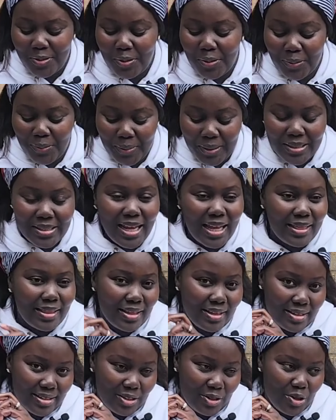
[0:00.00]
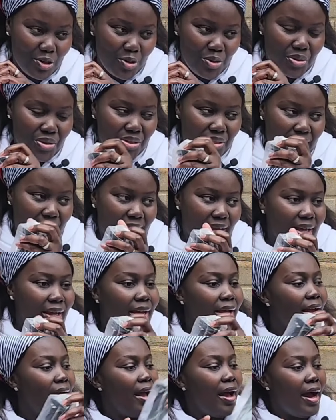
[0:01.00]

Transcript: So I think it's a good thing.